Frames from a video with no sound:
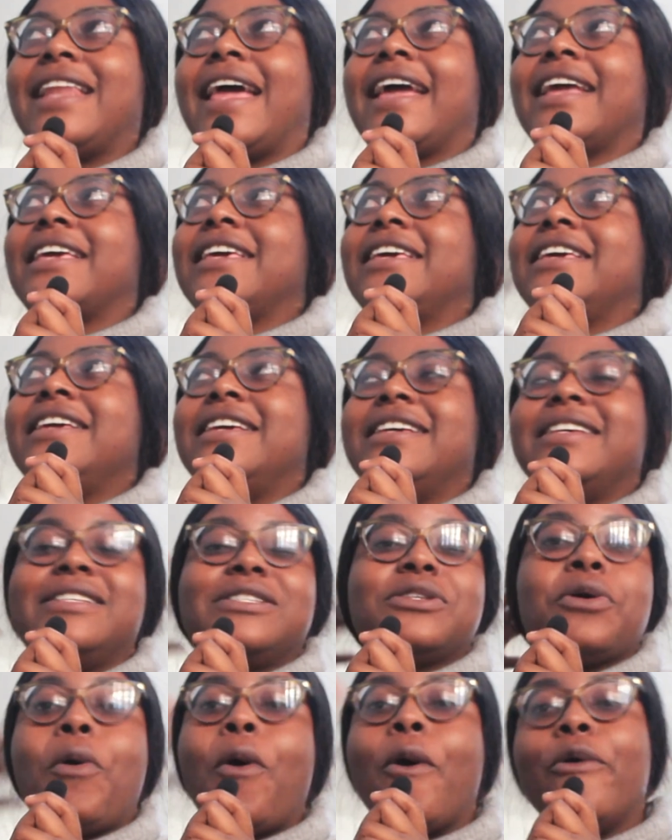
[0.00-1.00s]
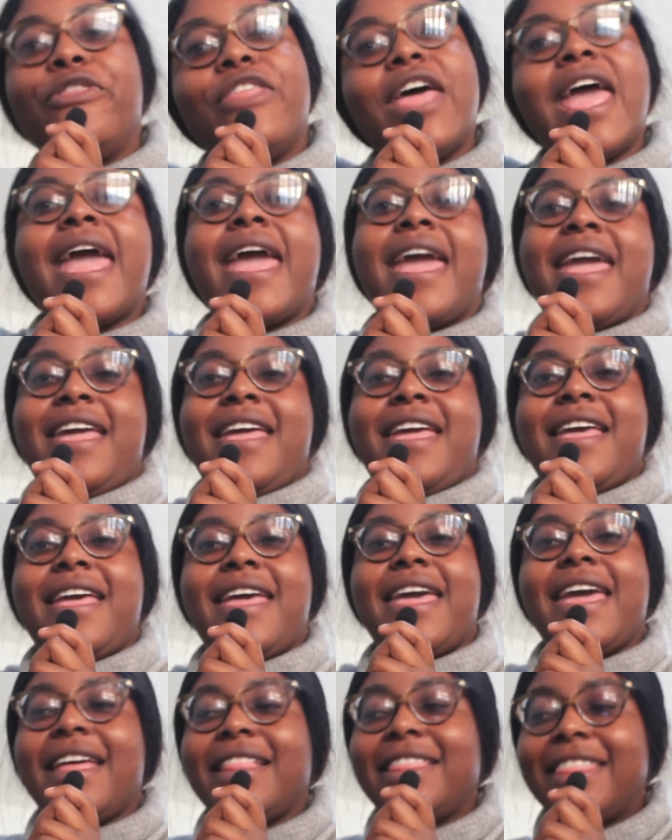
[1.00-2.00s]
Like he's there,
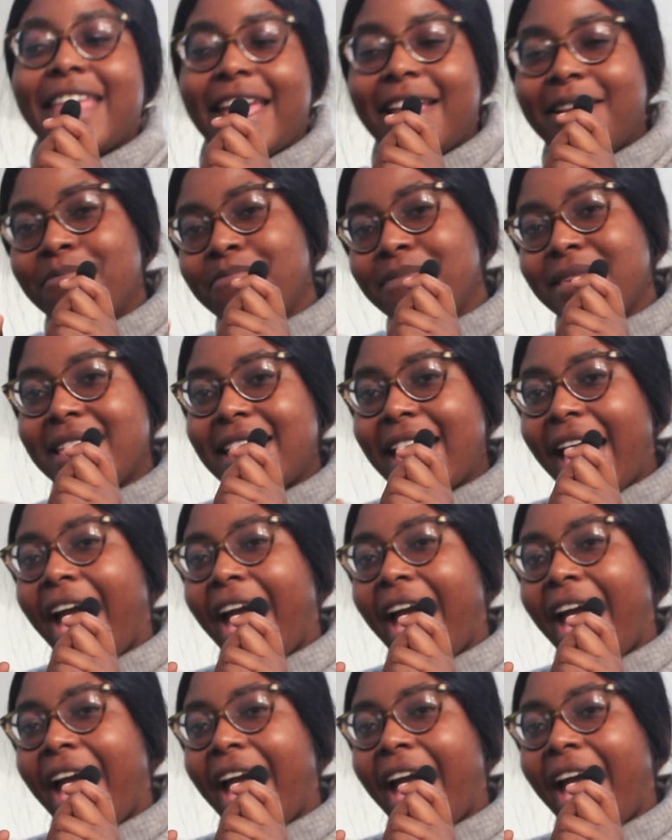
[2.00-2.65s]
and then me,